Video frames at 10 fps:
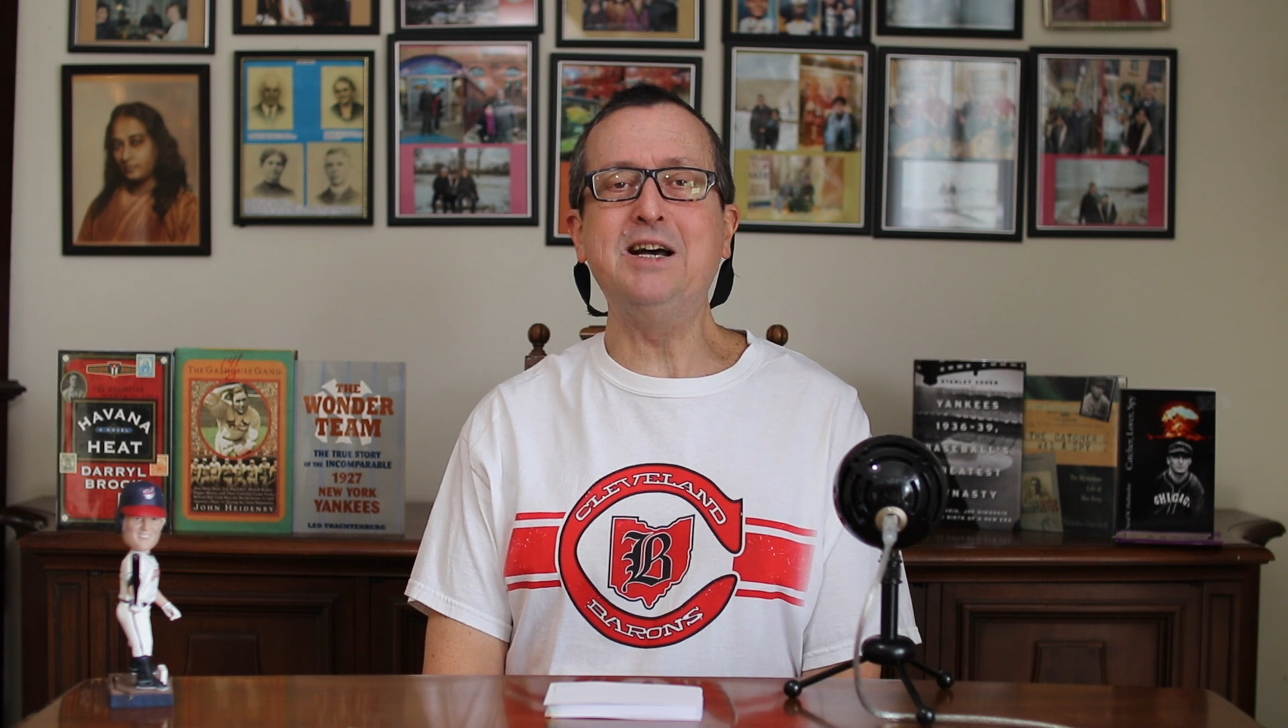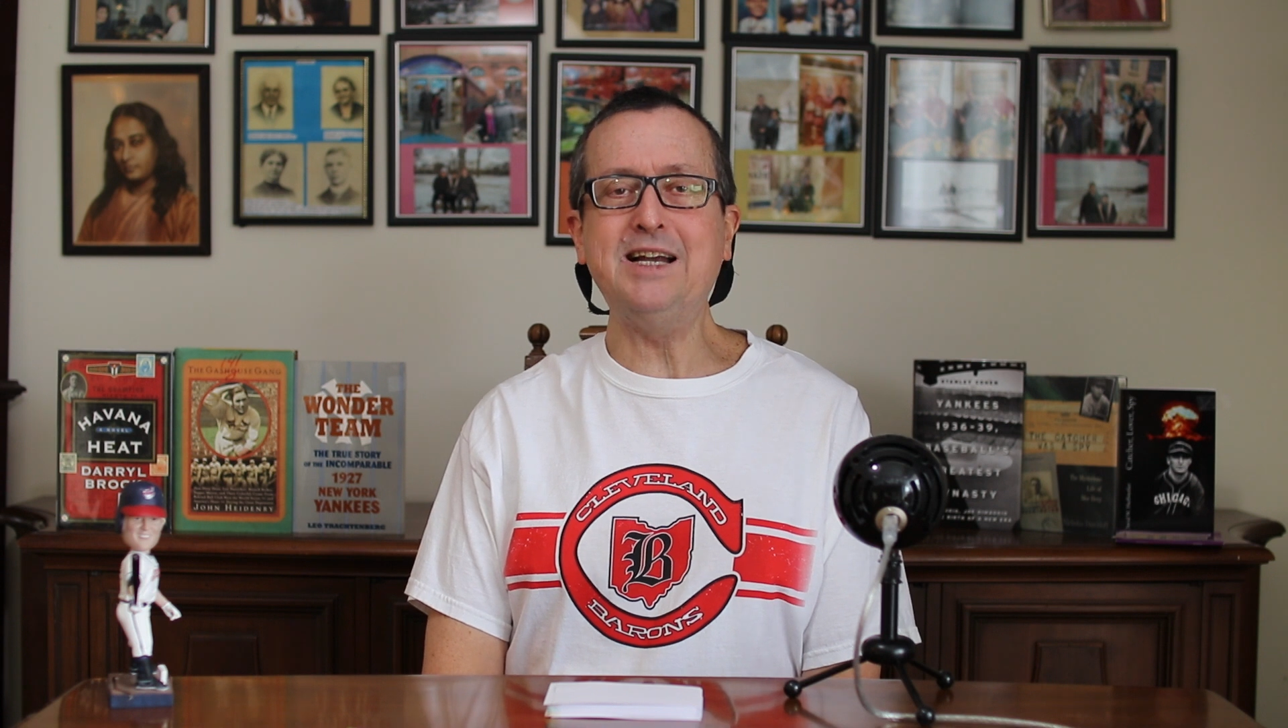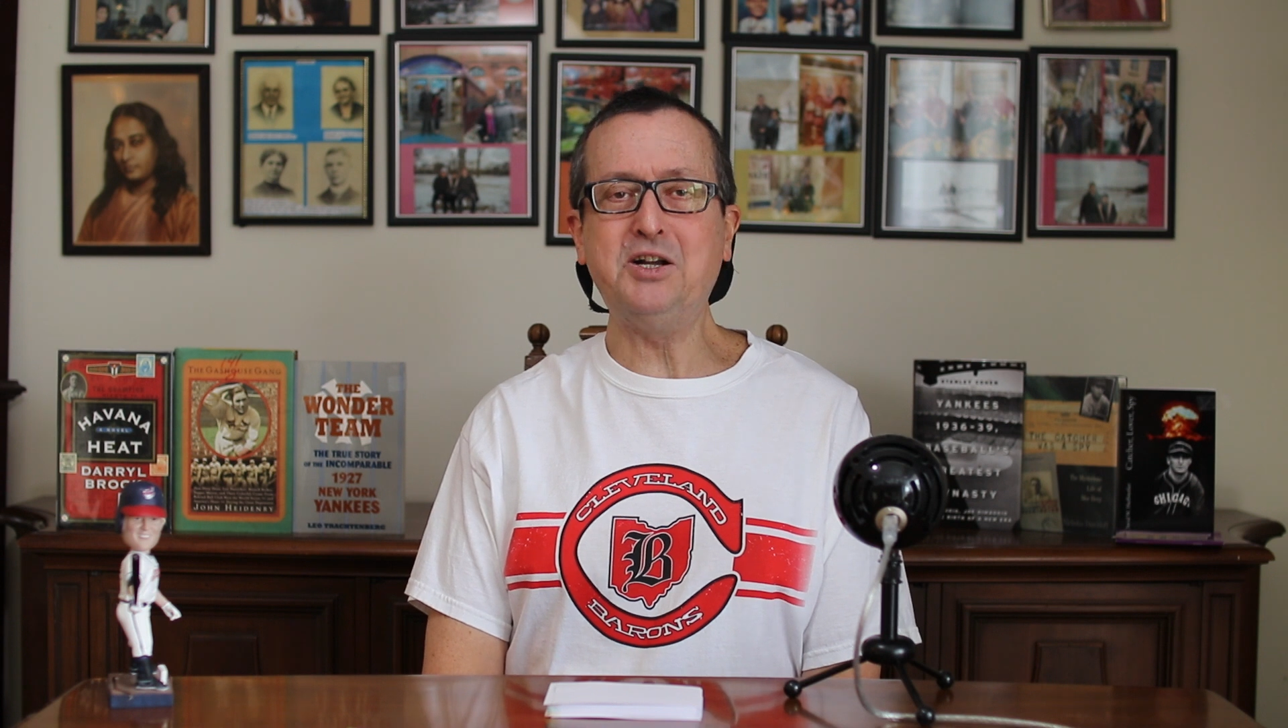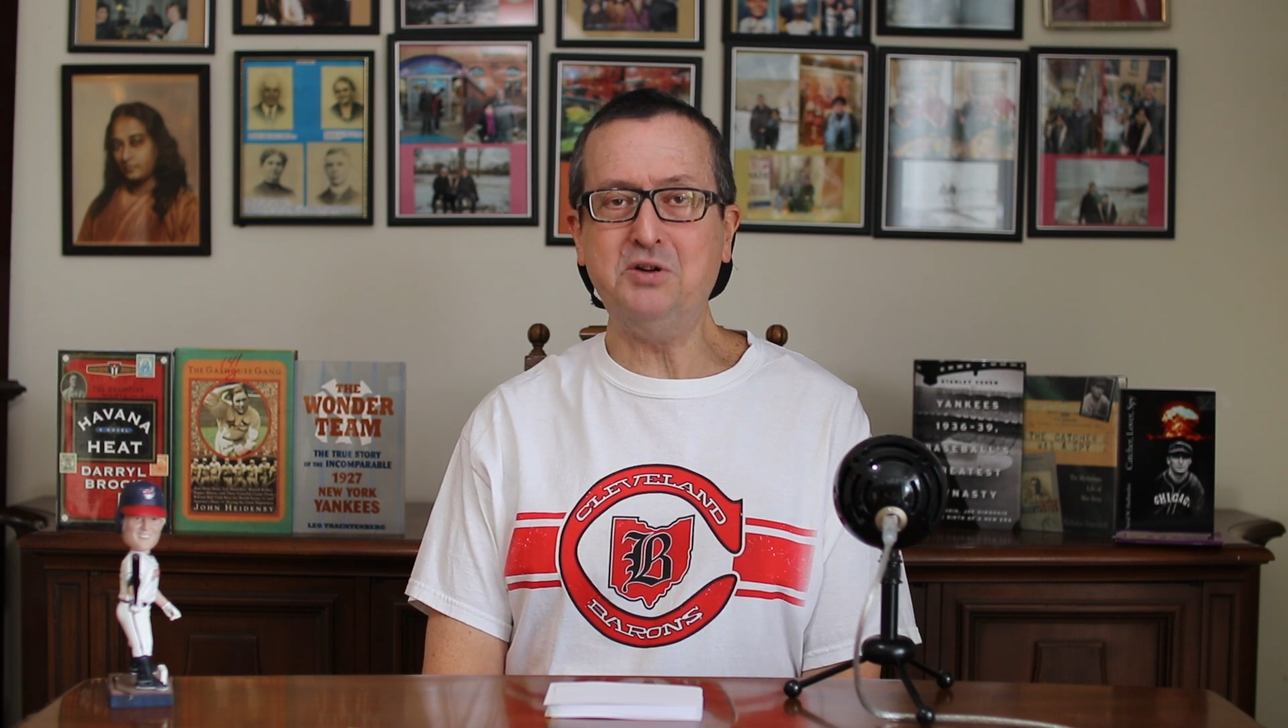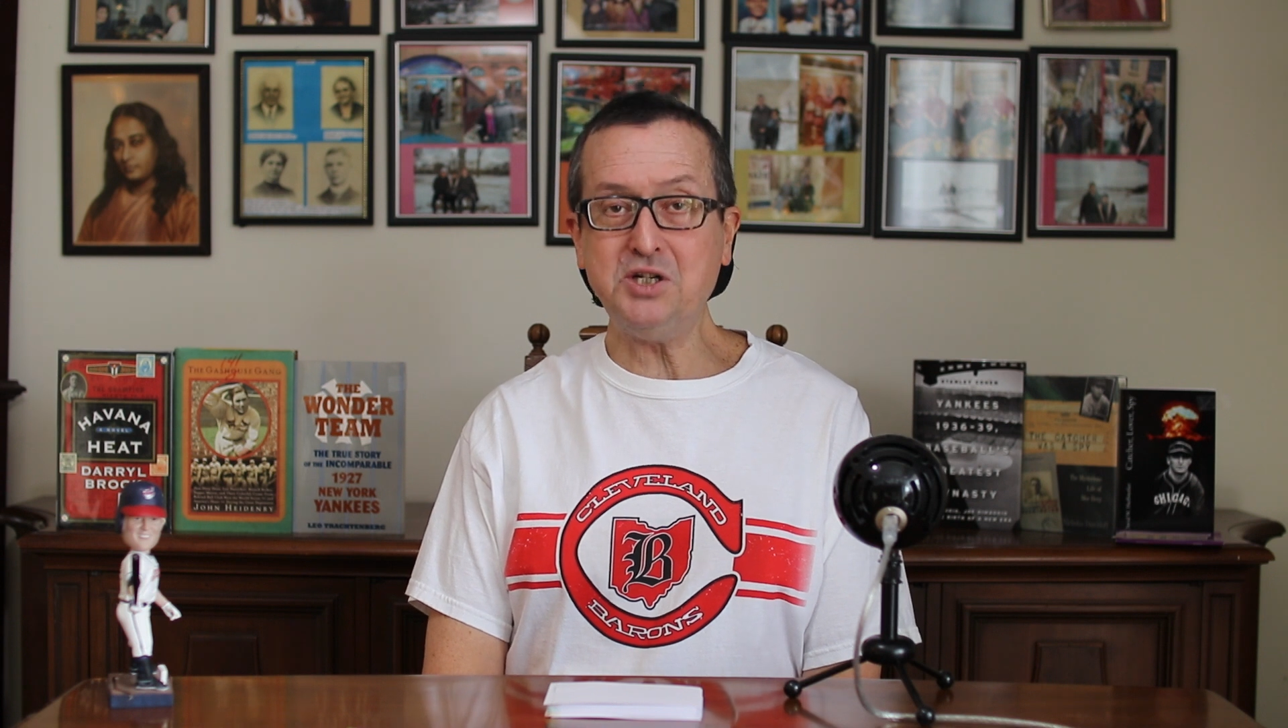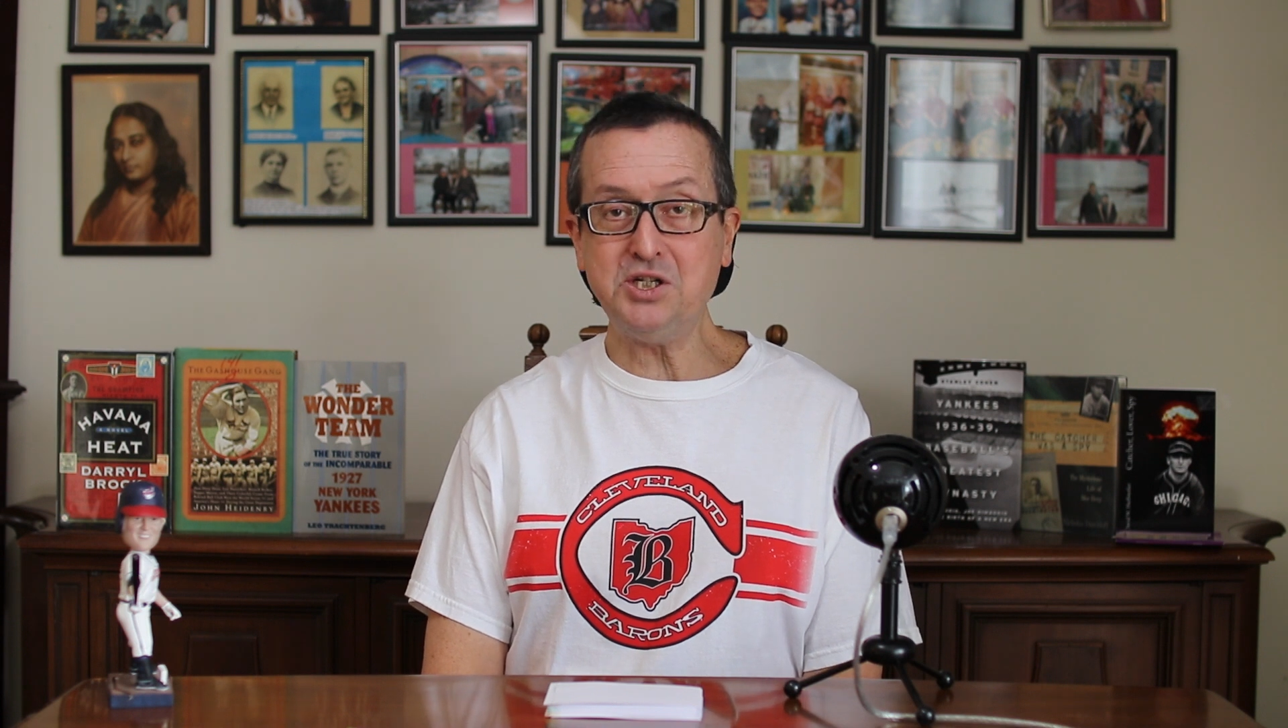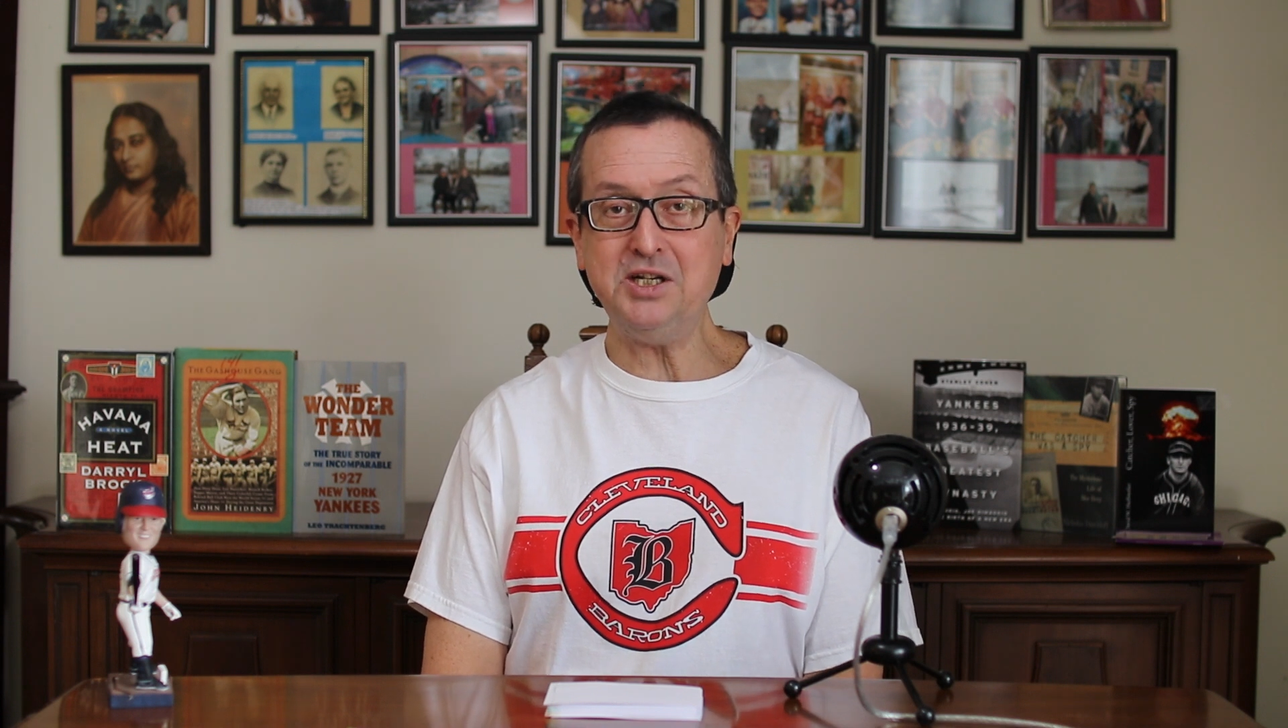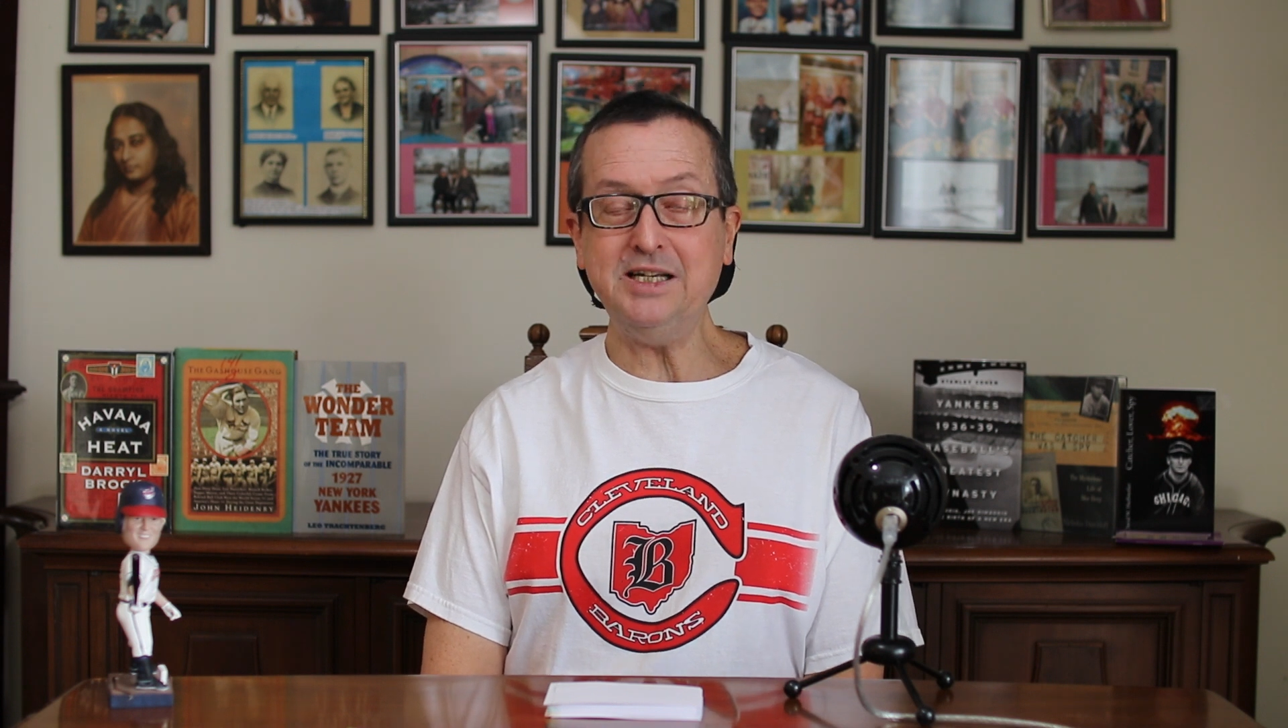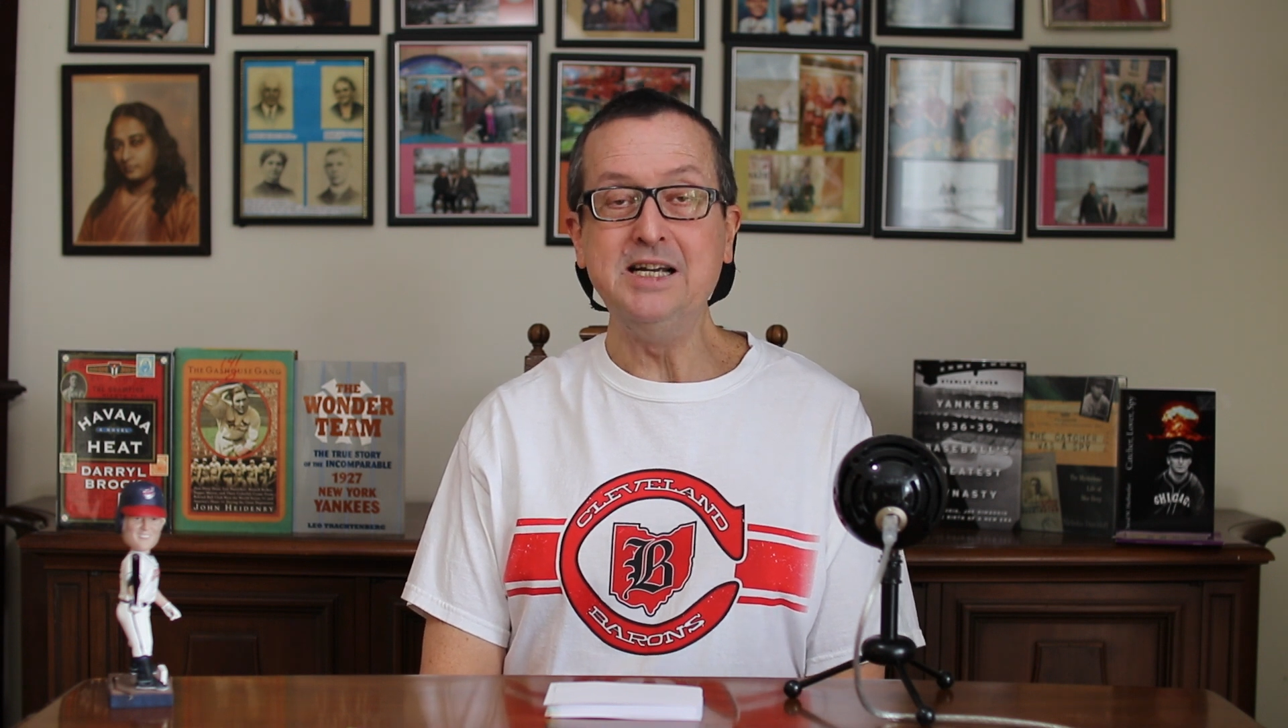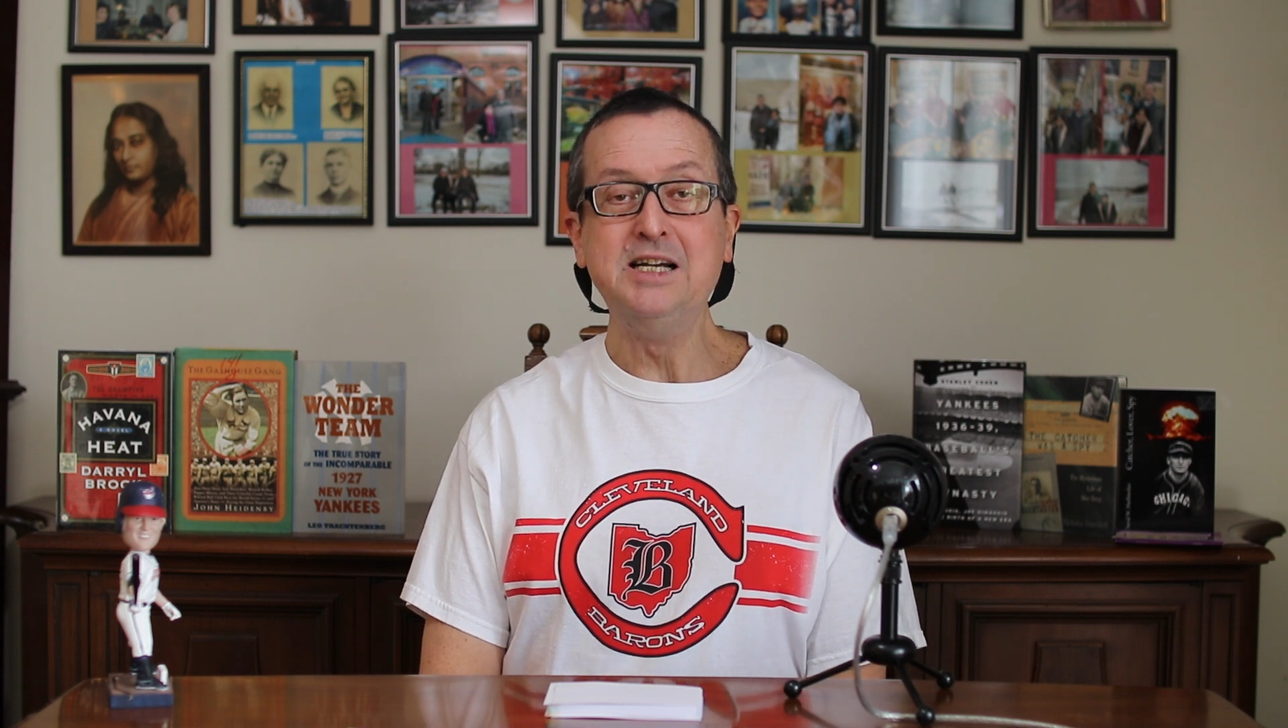
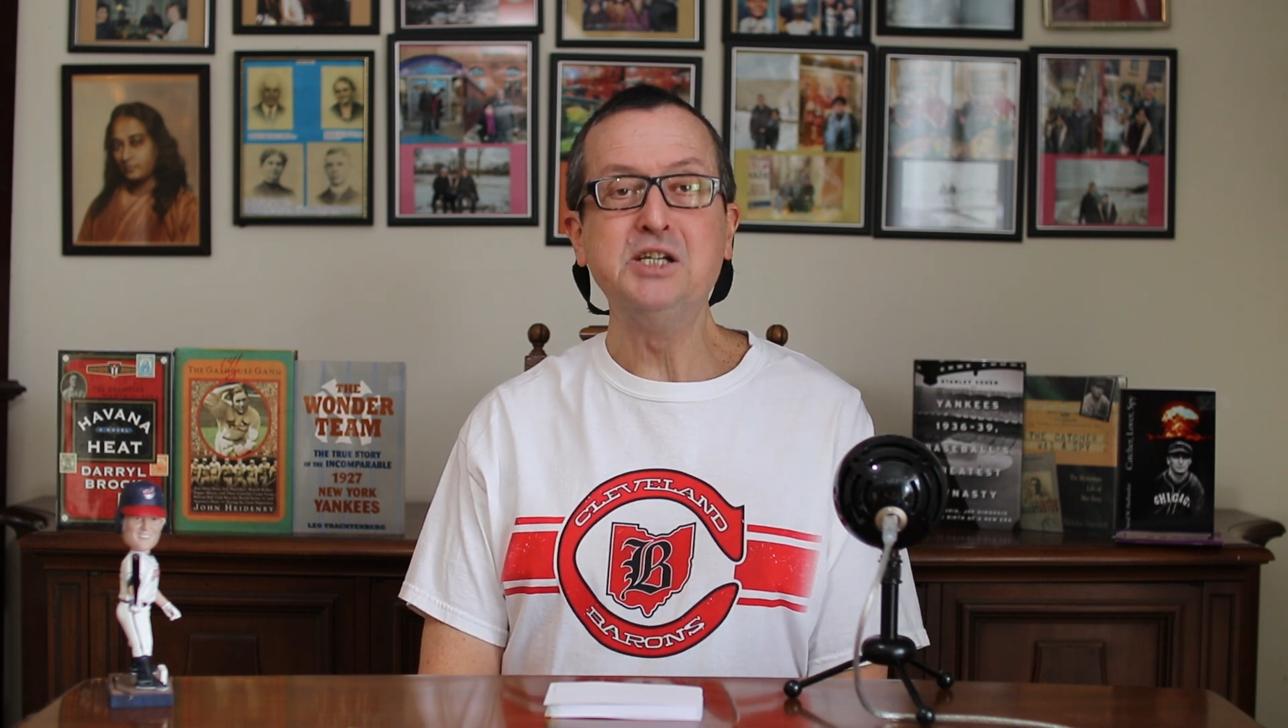Electricity,